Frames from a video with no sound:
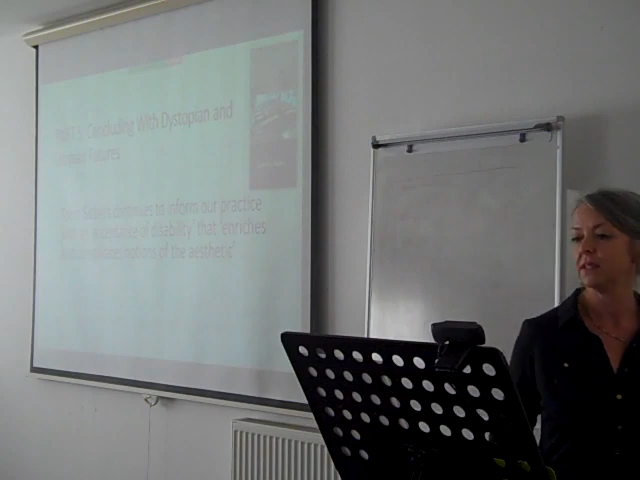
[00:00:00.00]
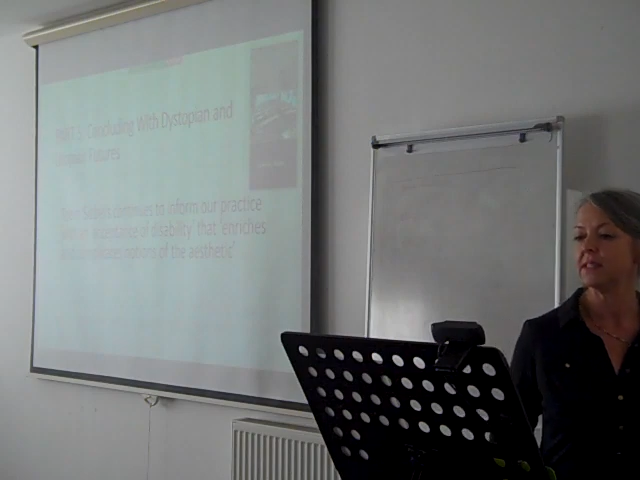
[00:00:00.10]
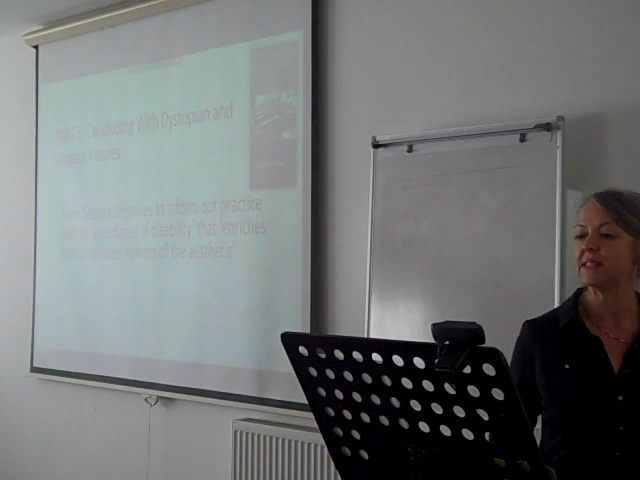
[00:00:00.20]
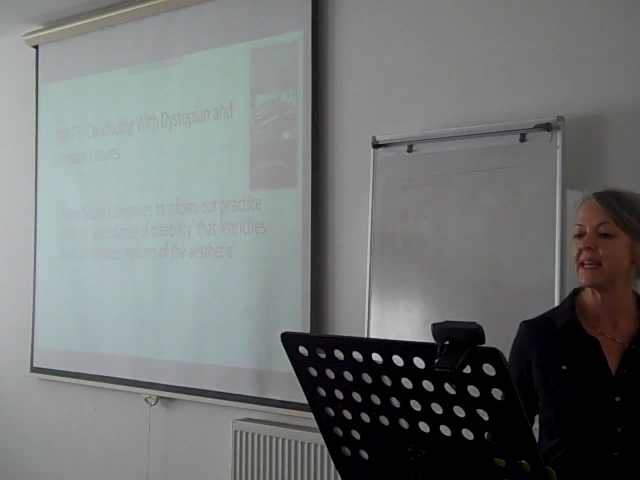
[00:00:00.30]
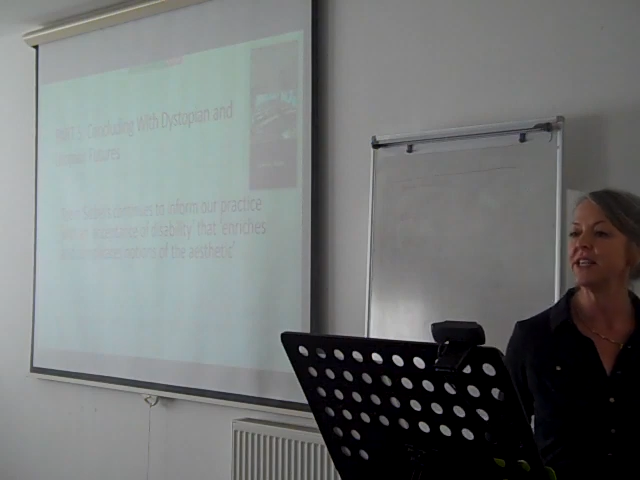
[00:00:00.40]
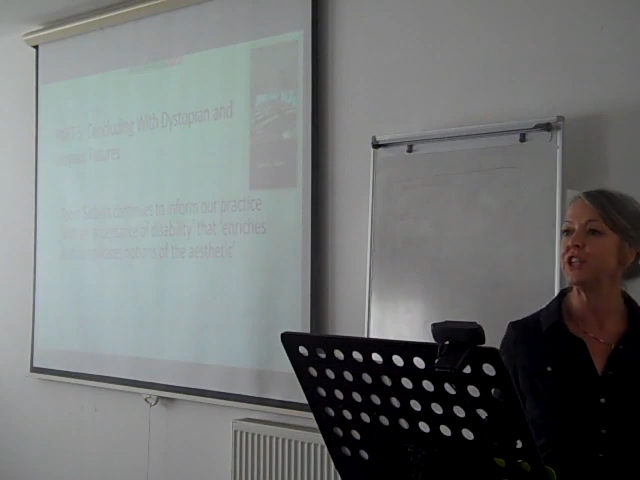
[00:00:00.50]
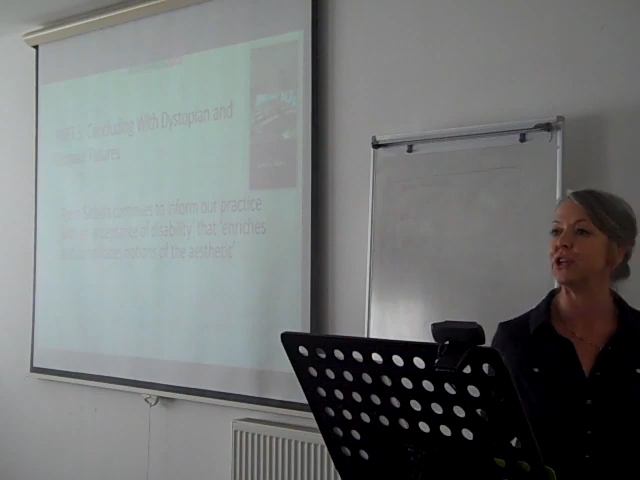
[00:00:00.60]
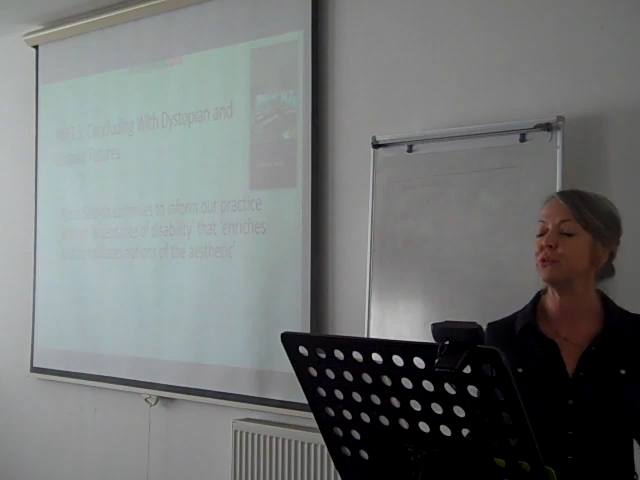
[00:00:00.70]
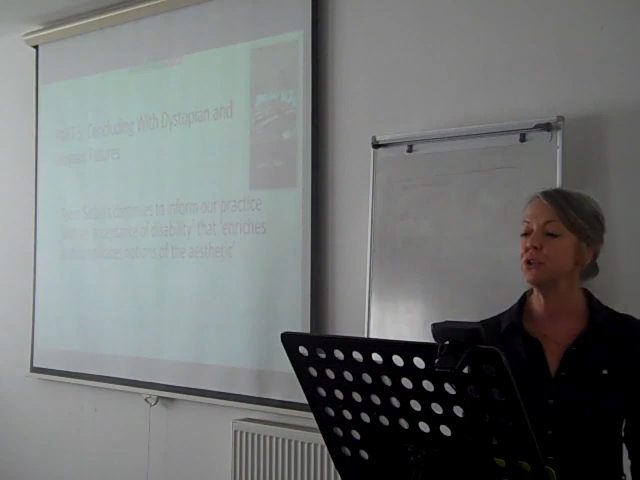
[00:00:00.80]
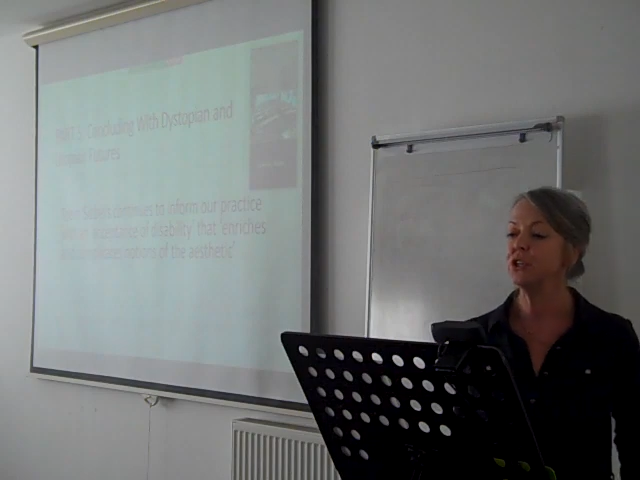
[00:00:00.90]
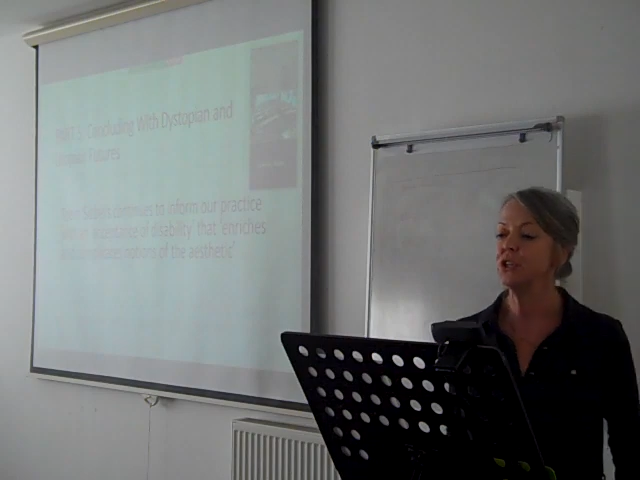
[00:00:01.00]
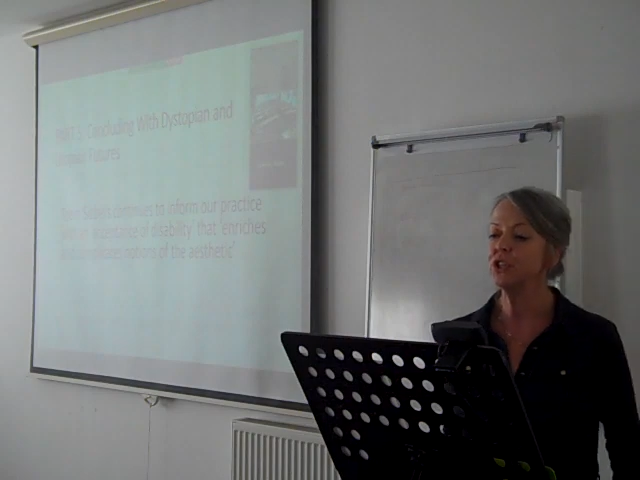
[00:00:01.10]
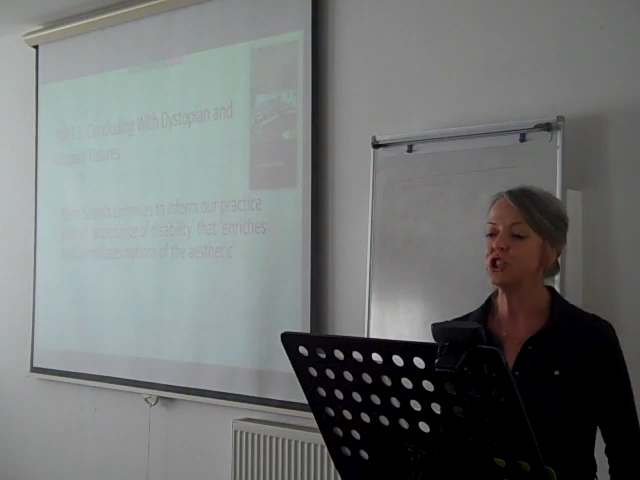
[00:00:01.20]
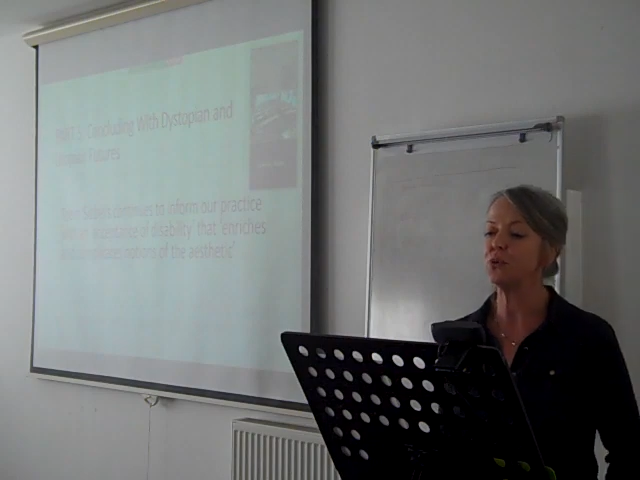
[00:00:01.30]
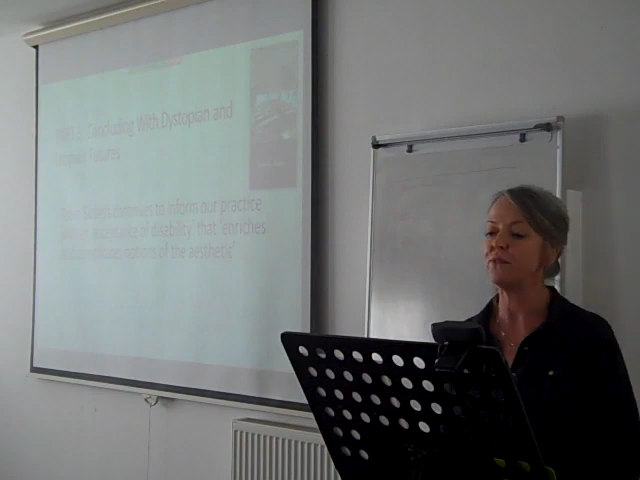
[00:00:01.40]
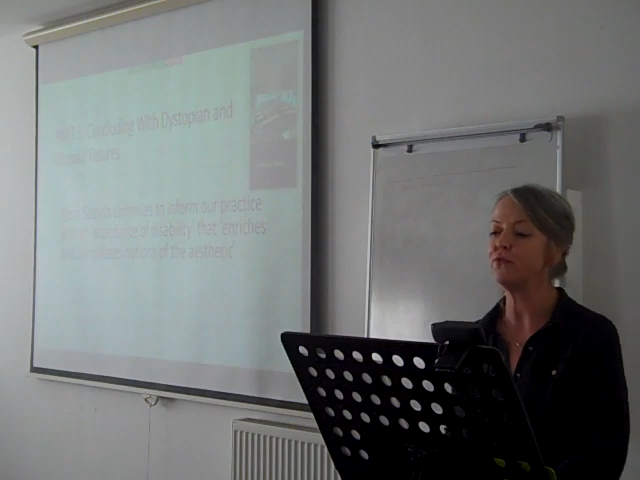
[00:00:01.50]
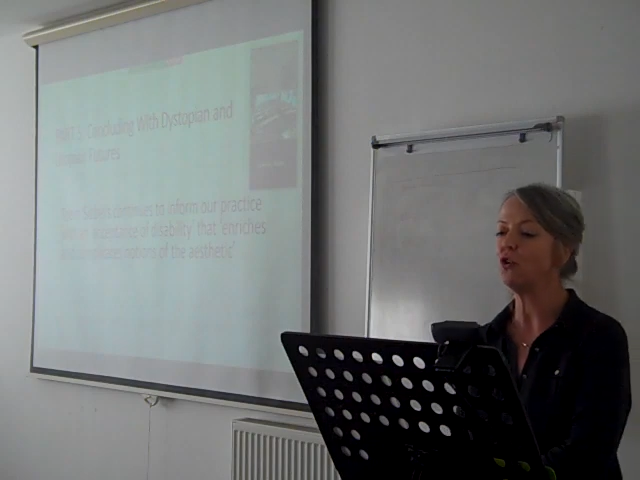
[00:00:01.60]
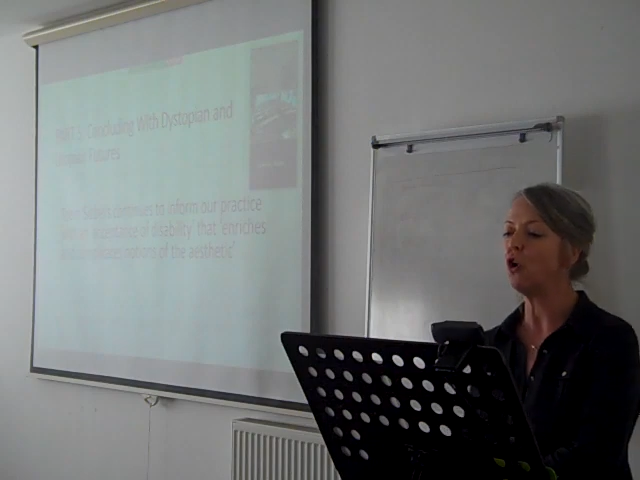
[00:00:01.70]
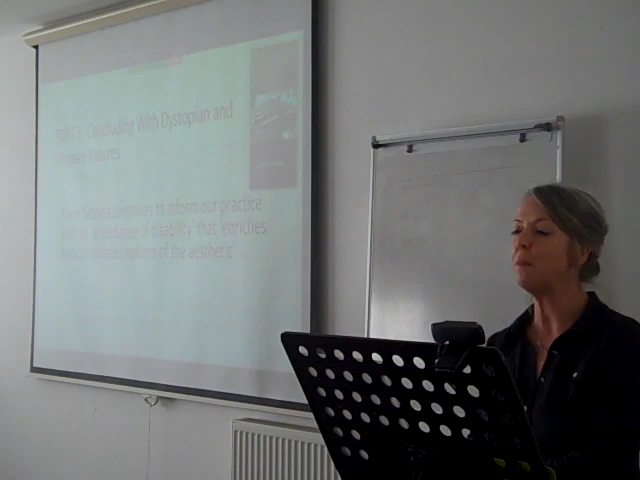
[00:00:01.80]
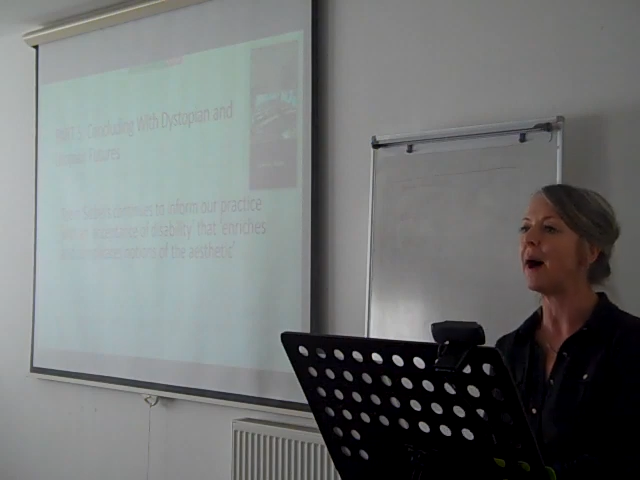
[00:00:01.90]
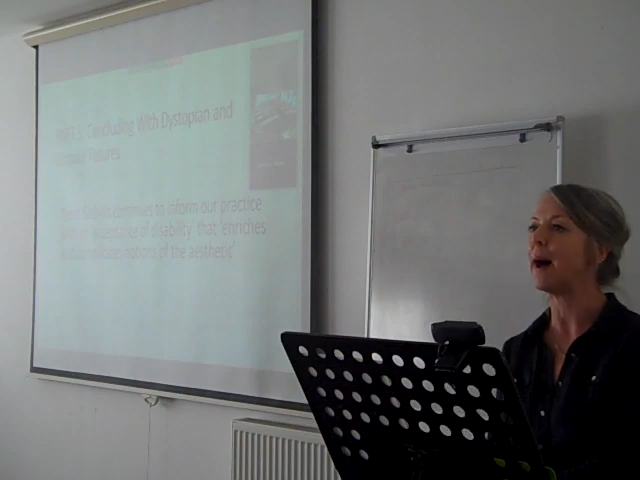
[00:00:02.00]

continue to inform